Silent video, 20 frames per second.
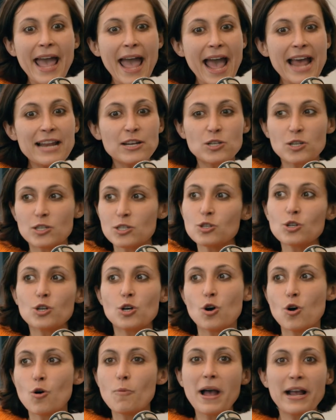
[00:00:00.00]
and just you
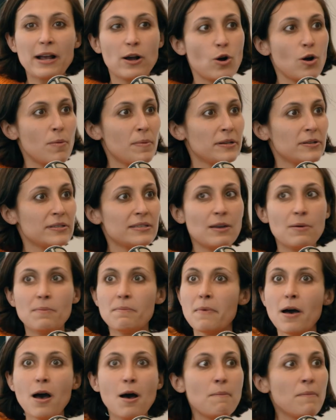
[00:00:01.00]
go back home and you say,
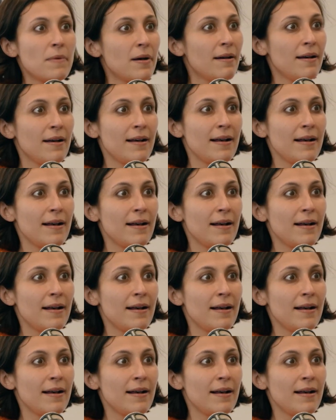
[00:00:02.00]
Mom,